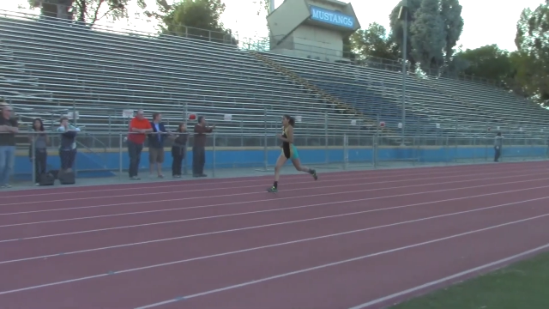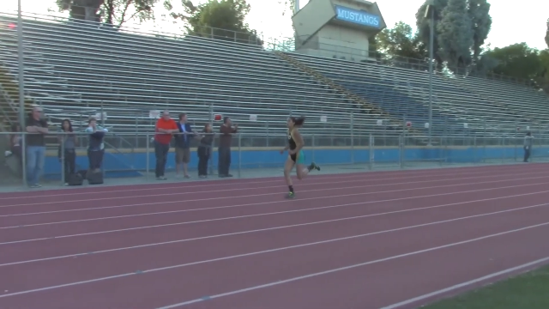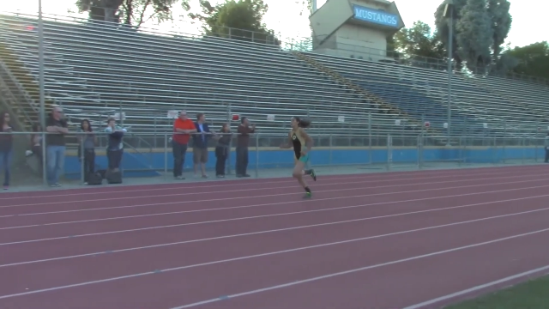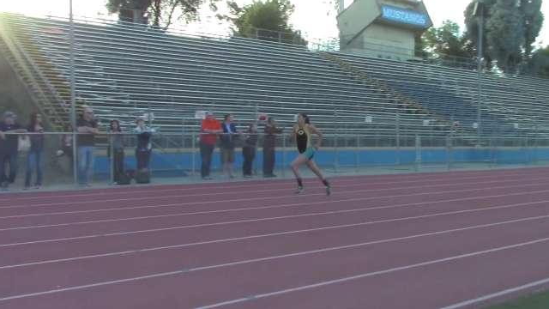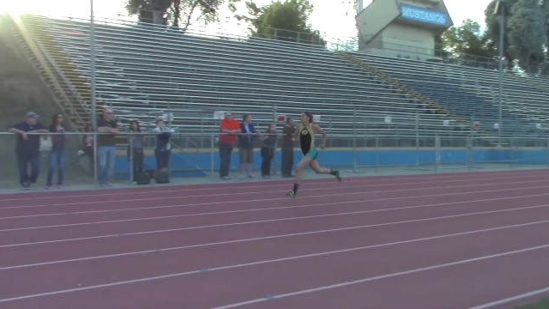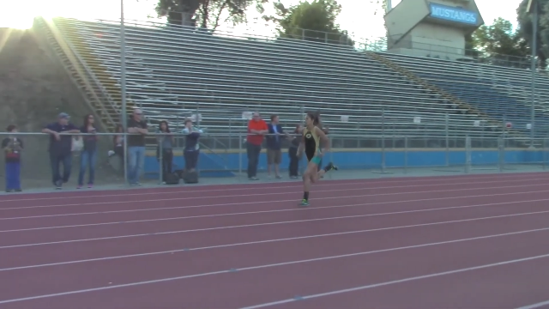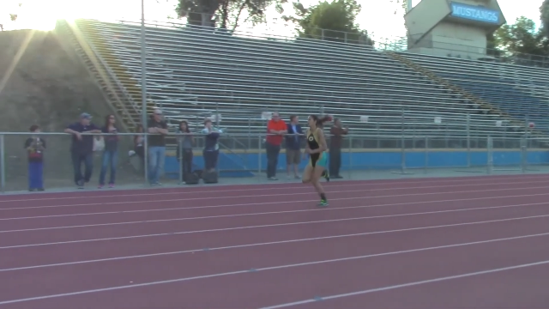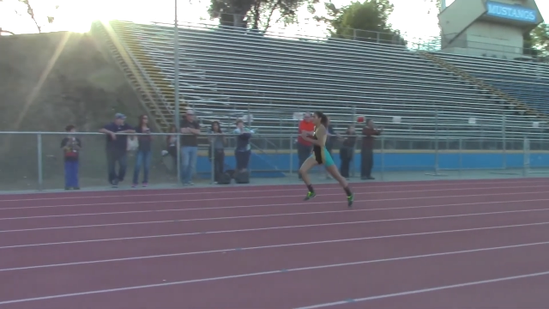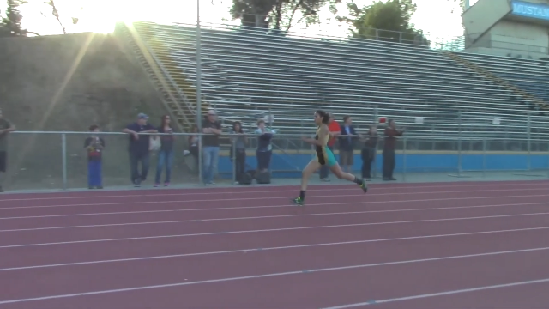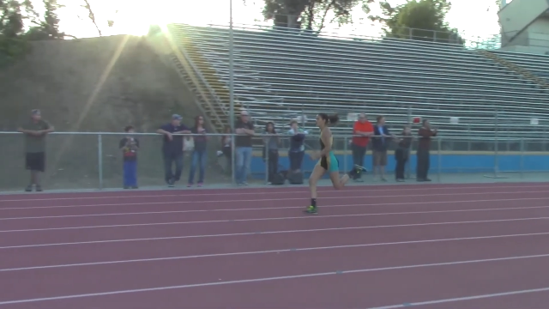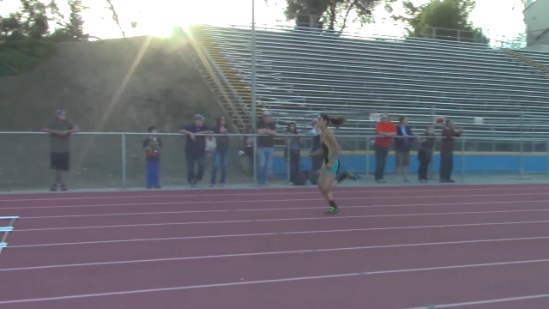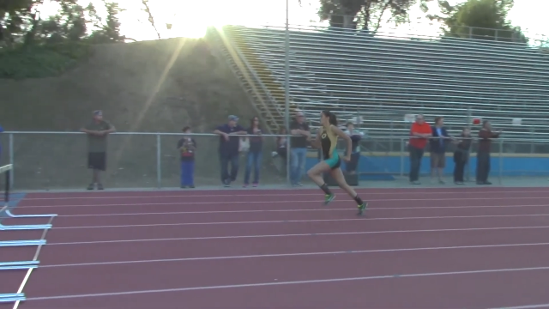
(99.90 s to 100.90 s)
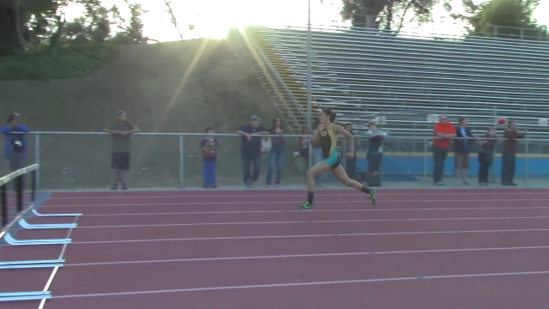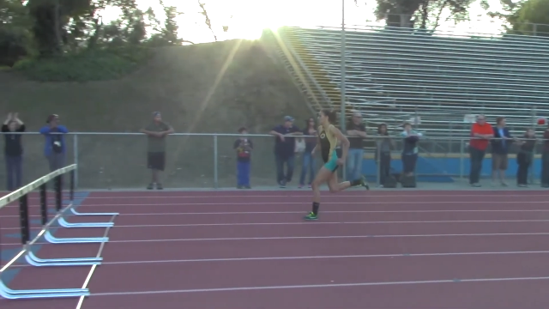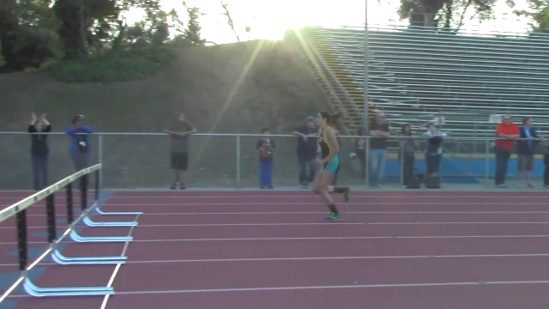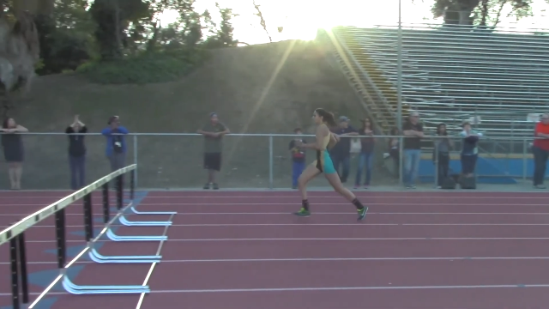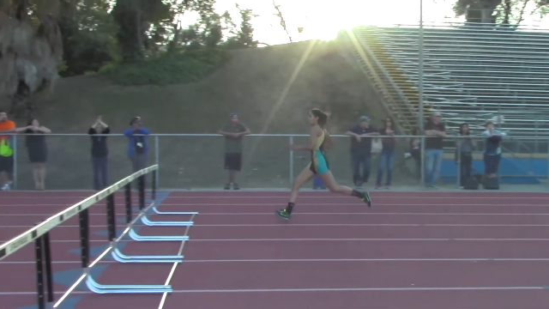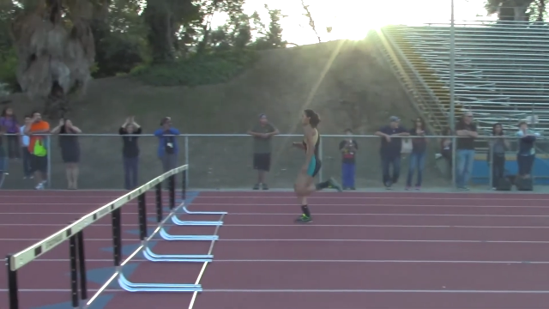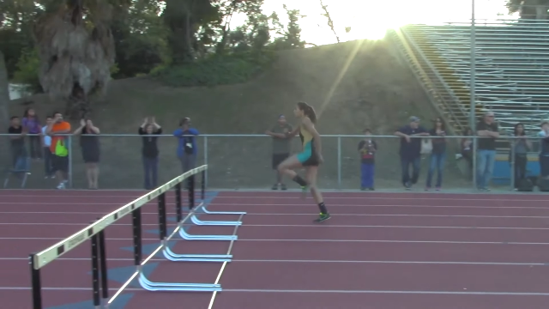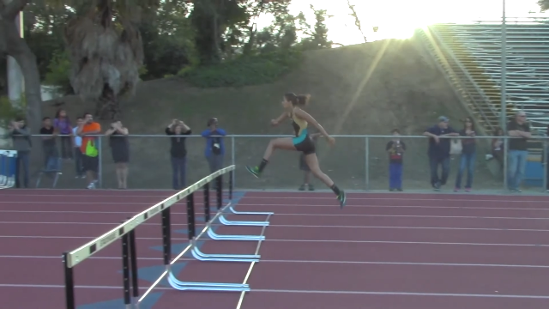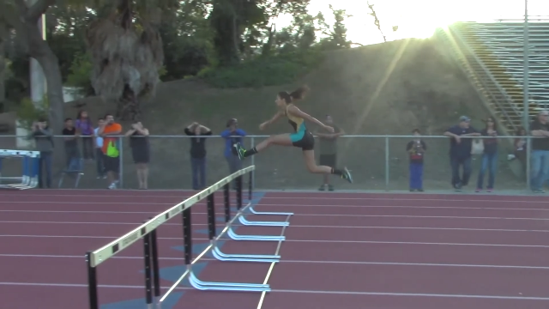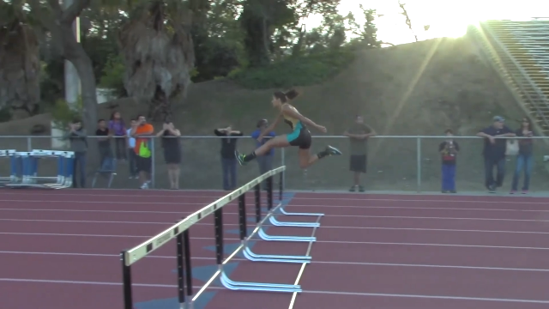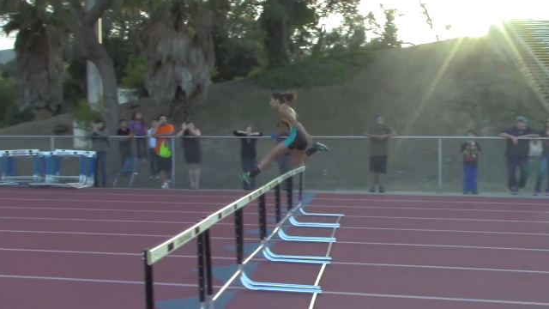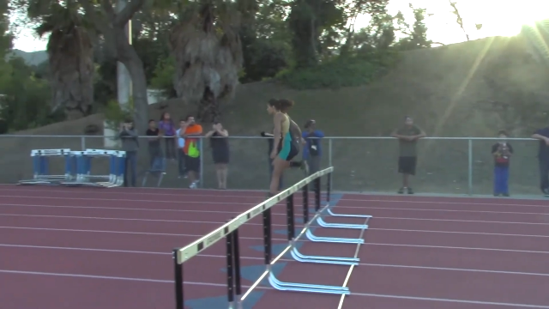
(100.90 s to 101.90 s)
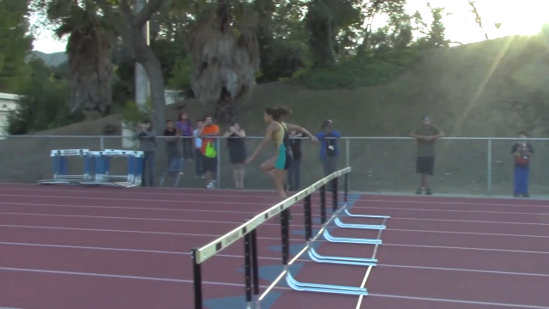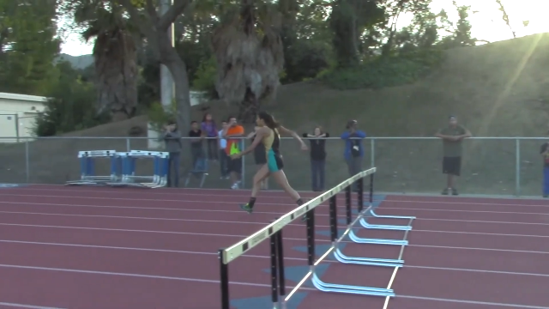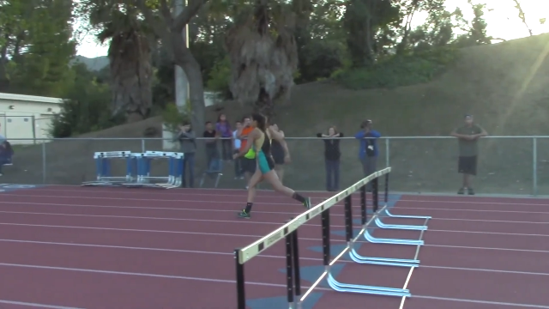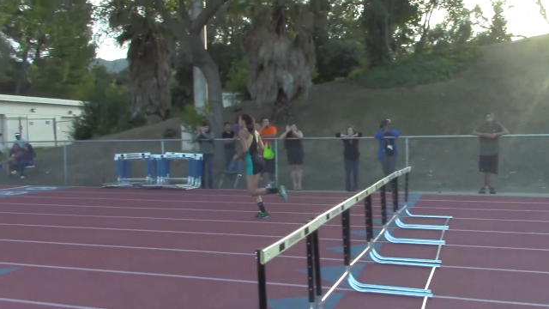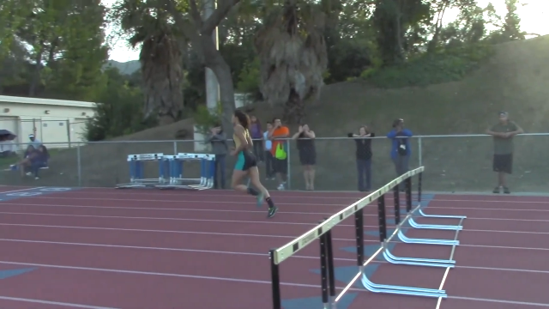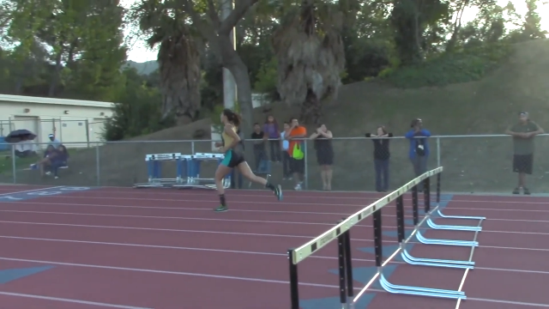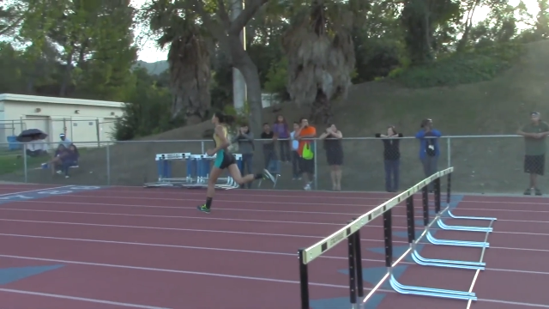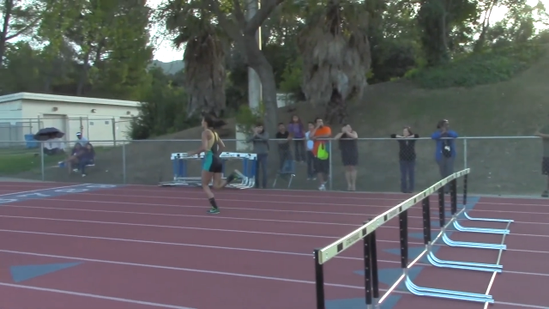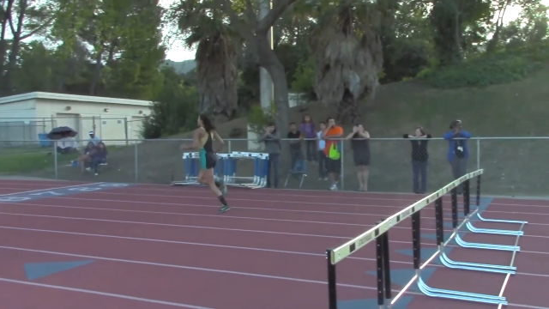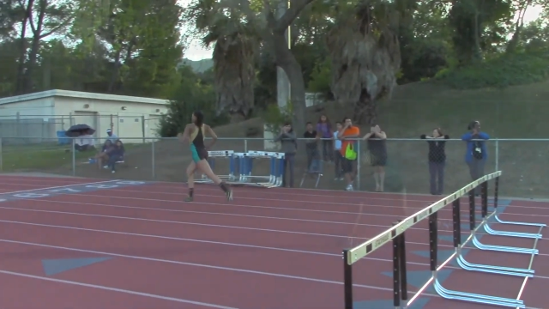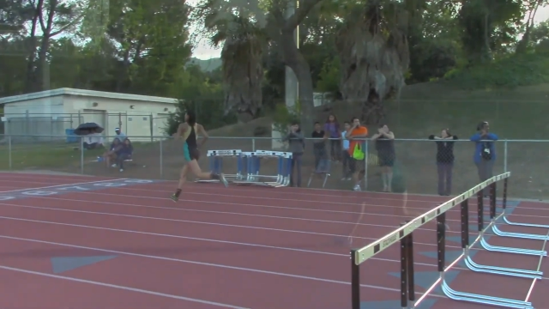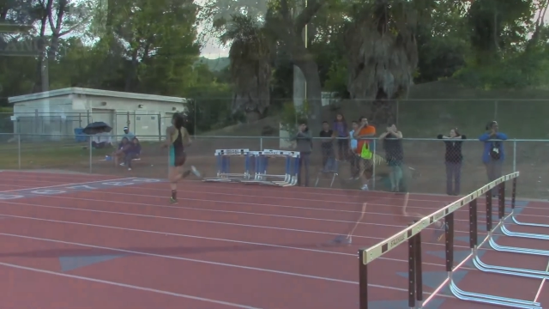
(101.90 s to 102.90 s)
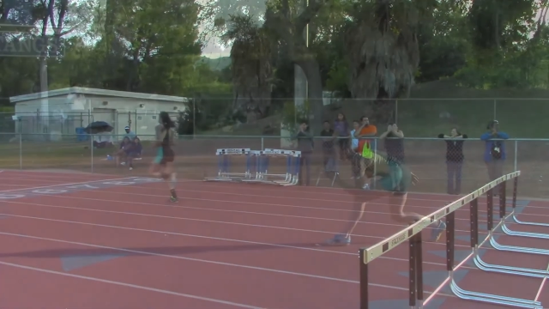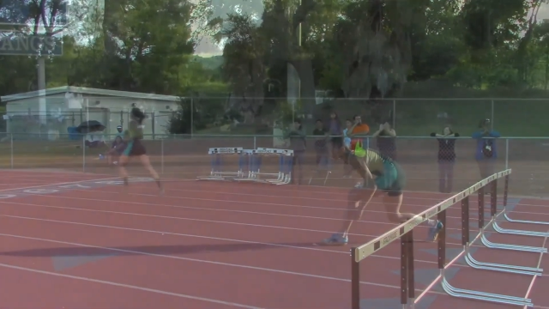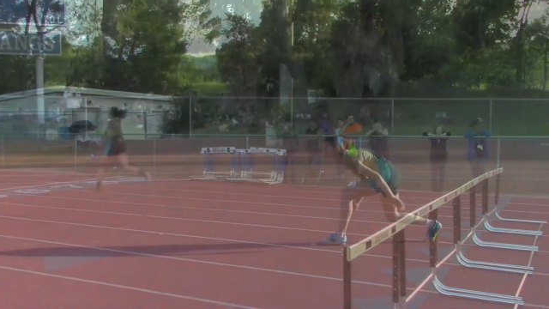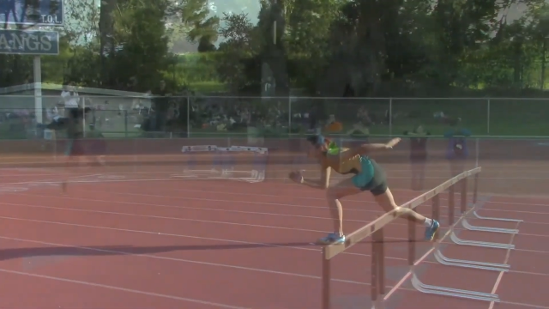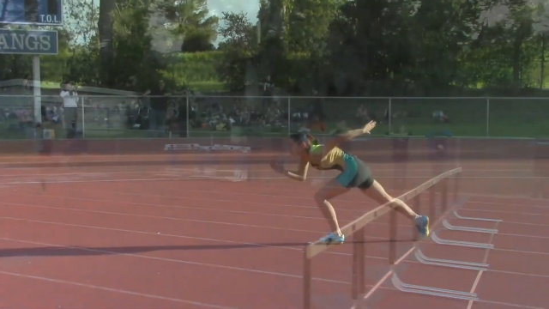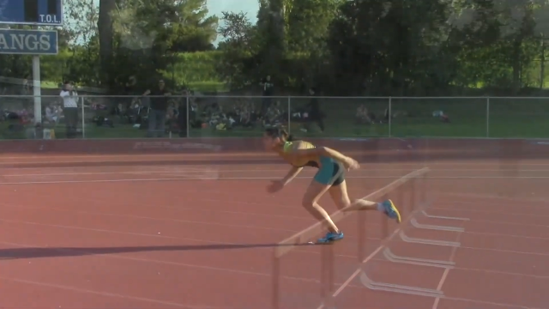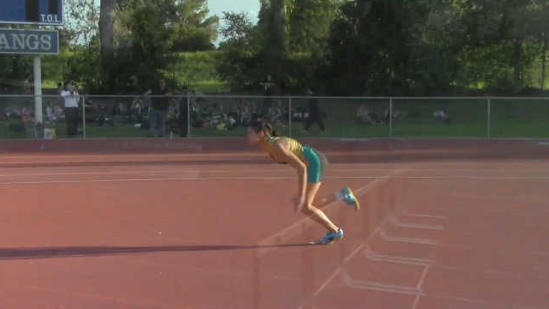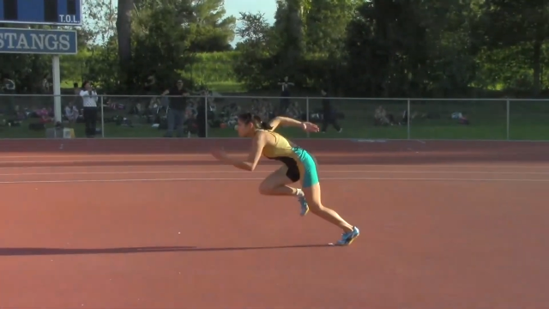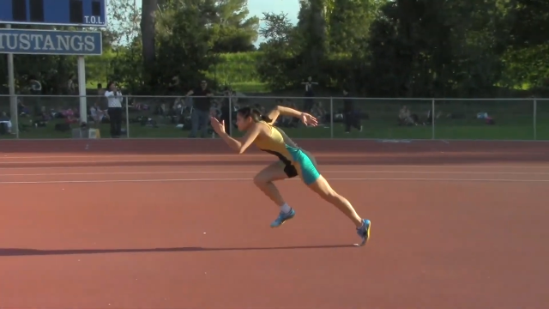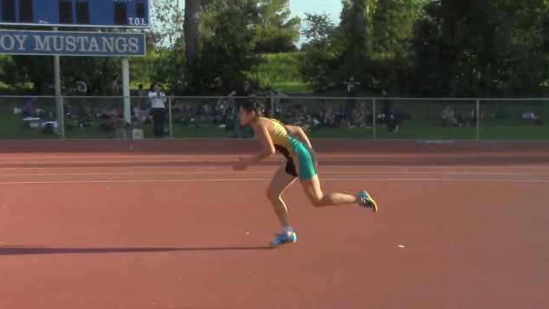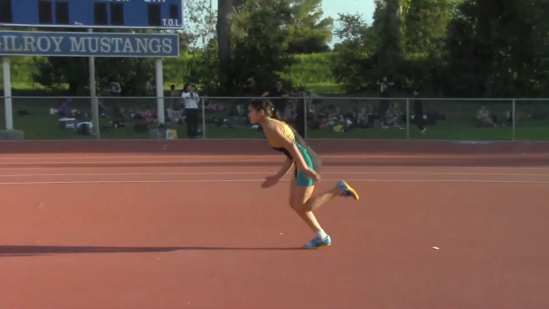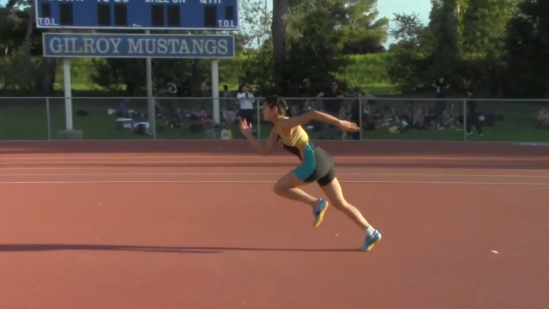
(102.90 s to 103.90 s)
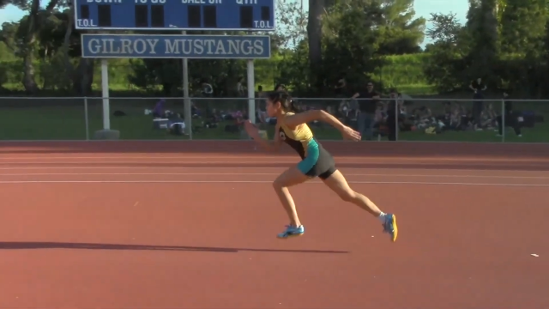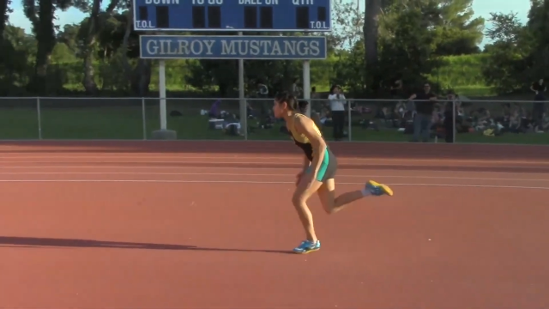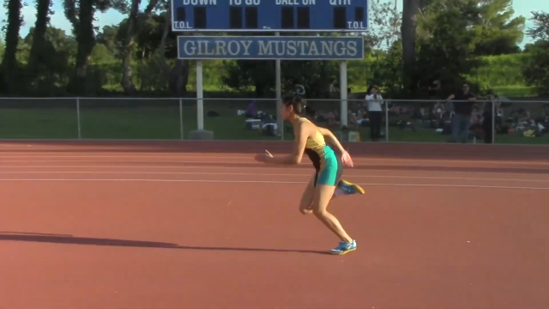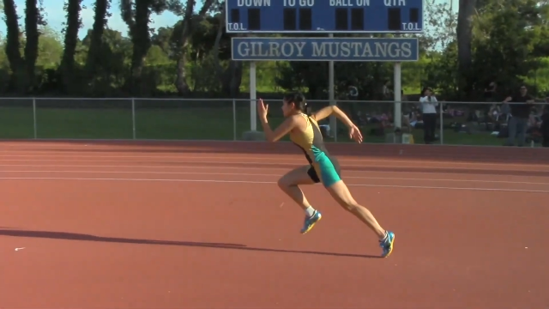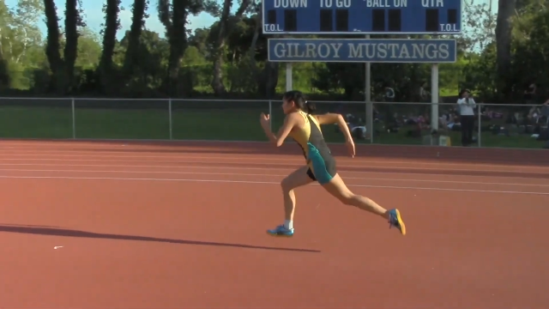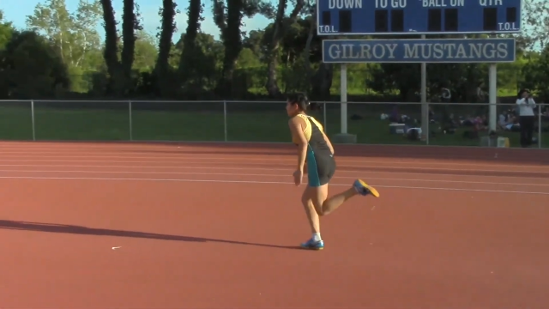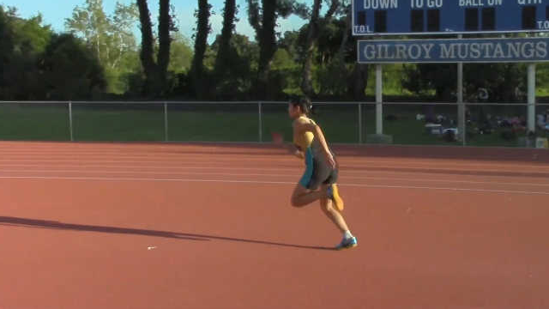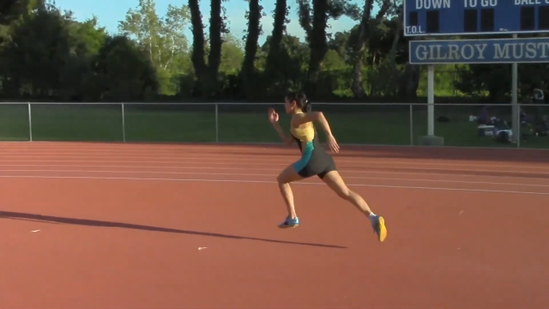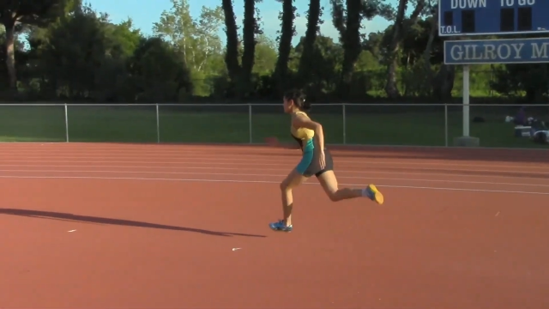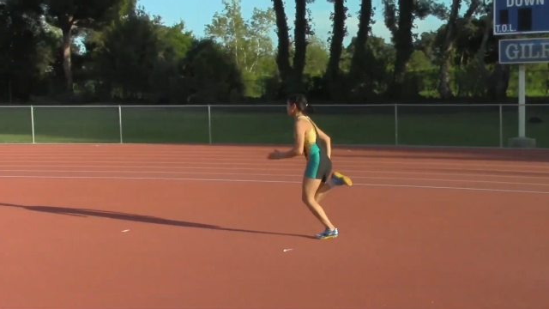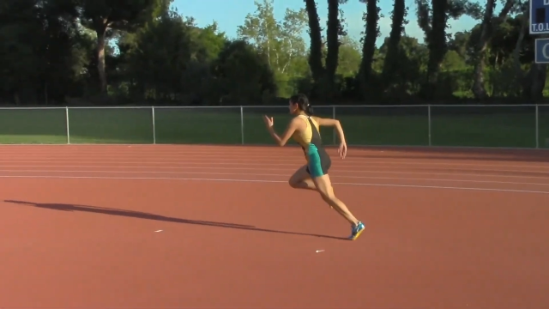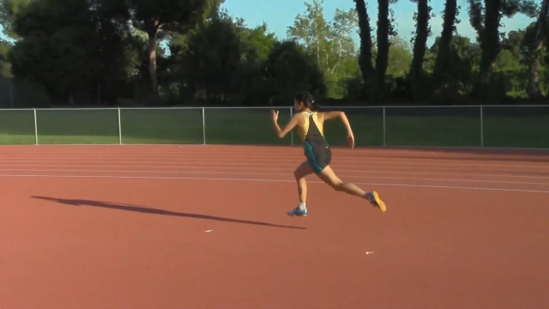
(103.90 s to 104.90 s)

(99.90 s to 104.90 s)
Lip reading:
(no speaker visible)